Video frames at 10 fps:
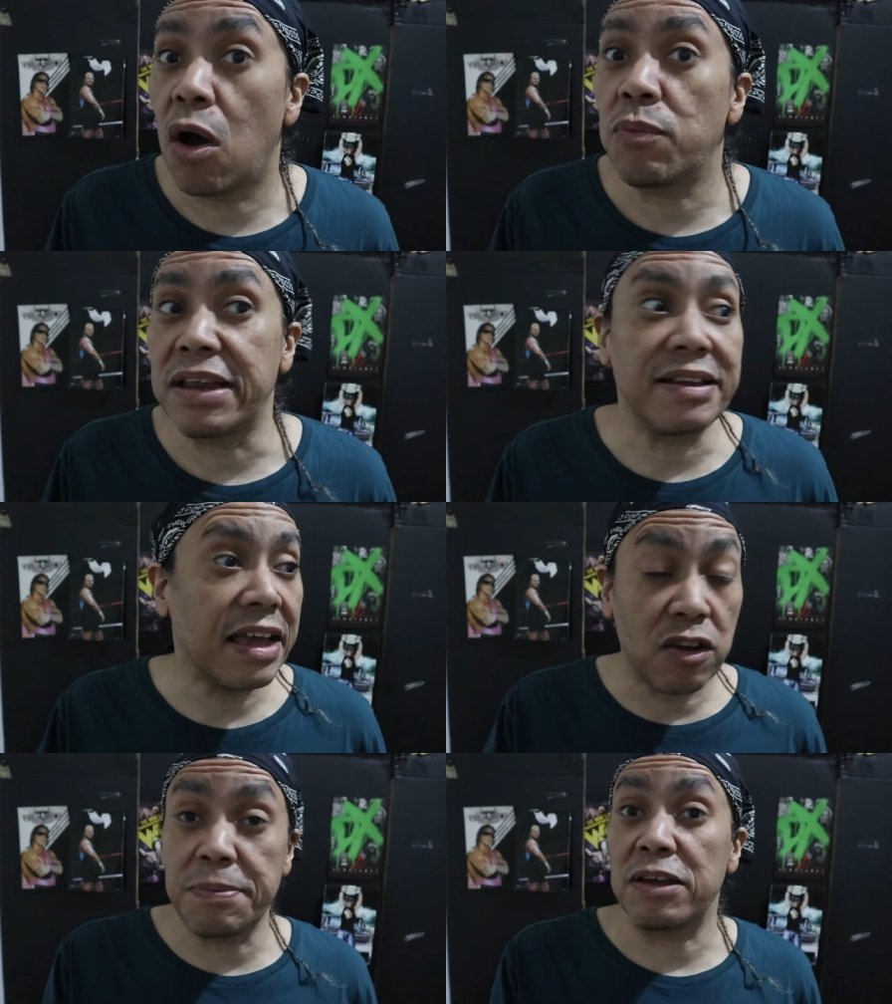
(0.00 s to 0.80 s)
wrong with that.
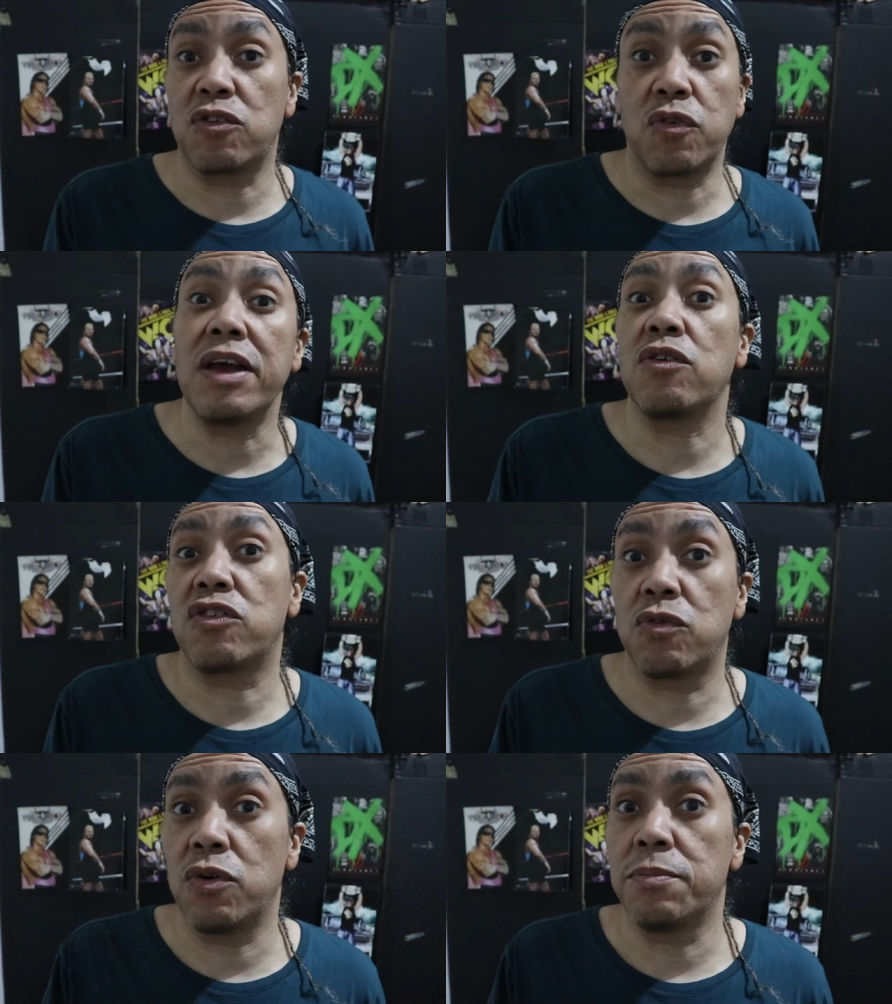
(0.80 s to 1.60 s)
They could be a
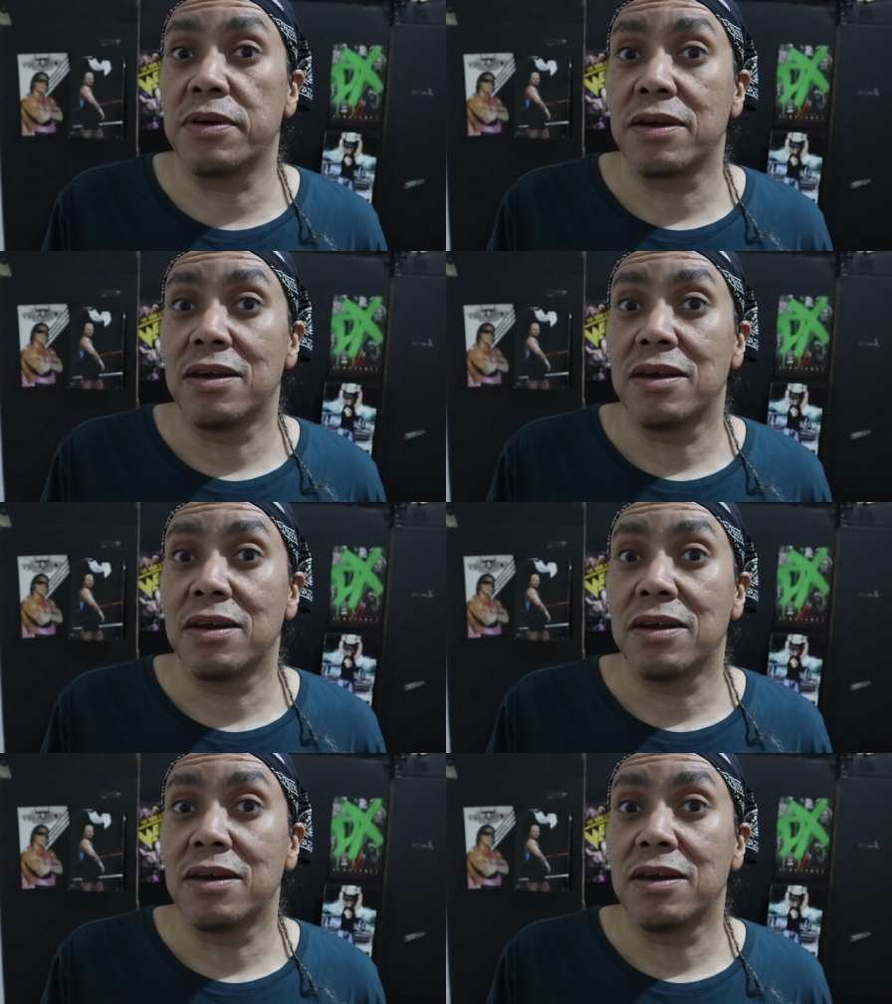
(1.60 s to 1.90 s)
trios group.